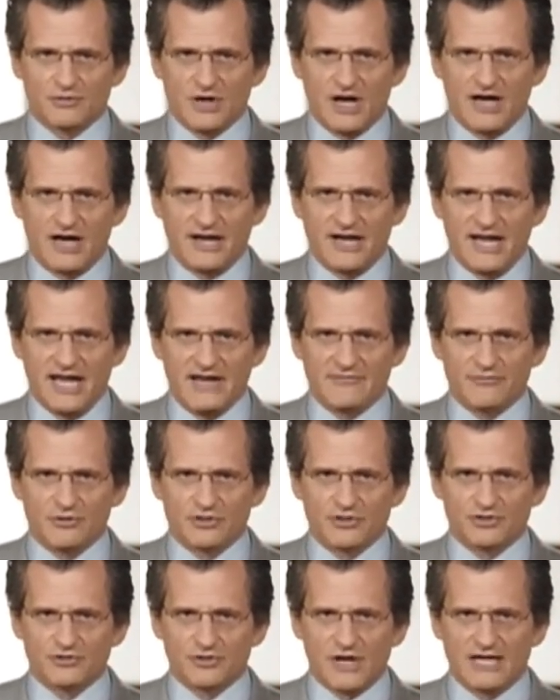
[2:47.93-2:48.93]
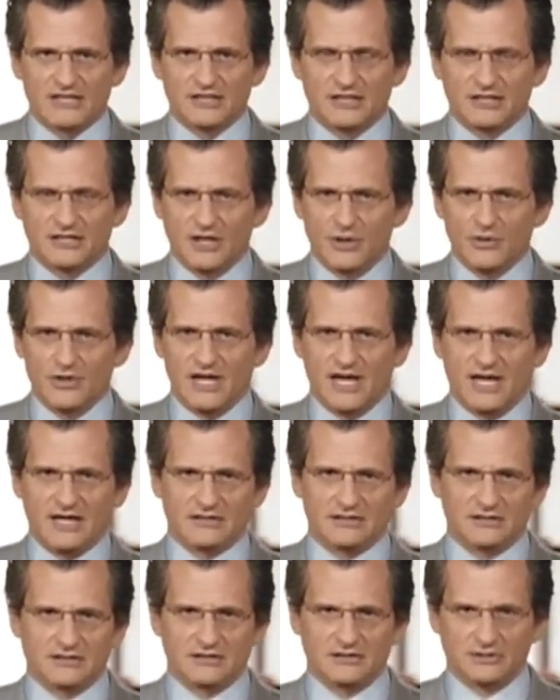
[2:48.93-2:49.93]
Ron Haver tried to
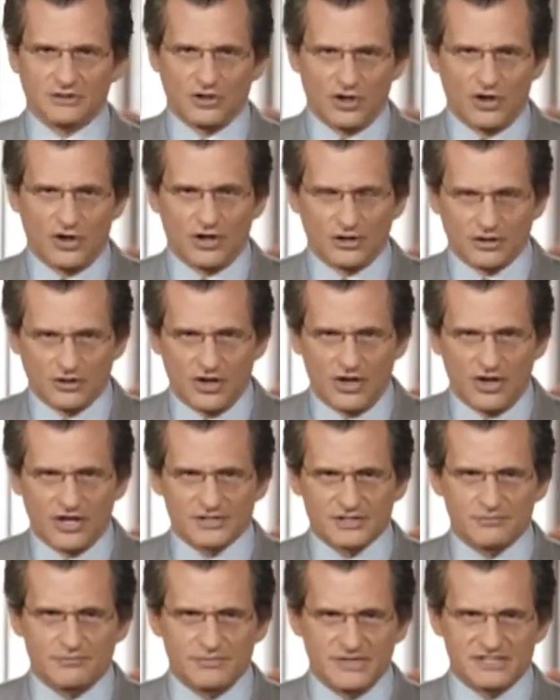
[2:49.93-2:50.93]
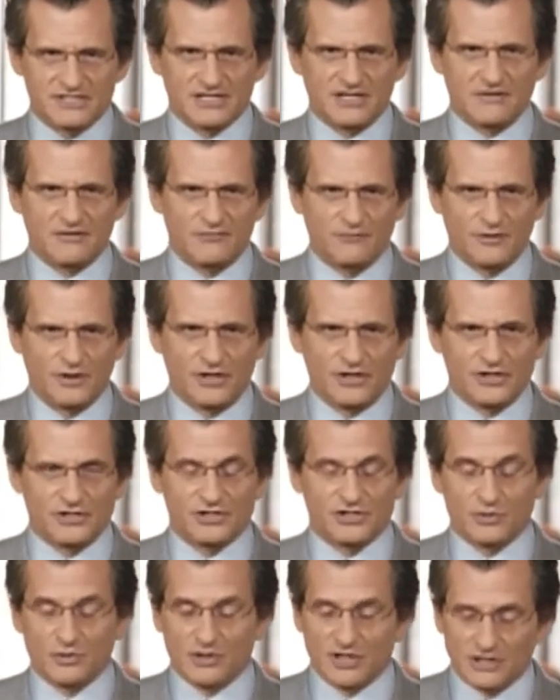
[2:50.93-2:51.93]
locate the long lost missing
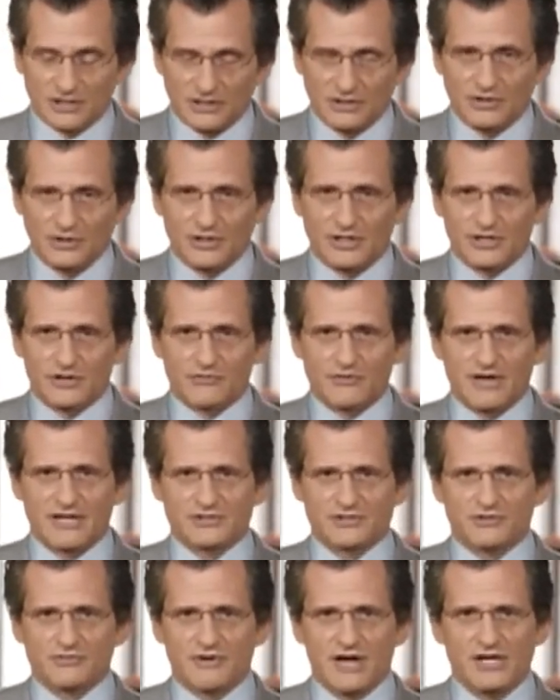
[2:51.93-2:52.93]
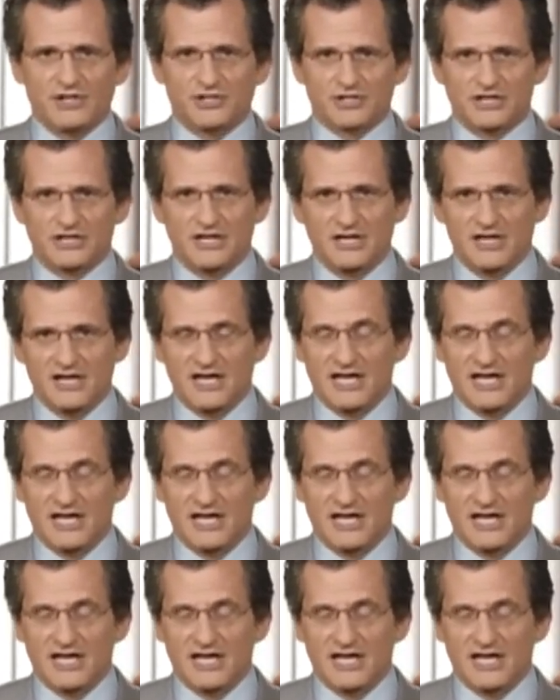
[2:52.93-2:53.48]
footage to include in a restoration.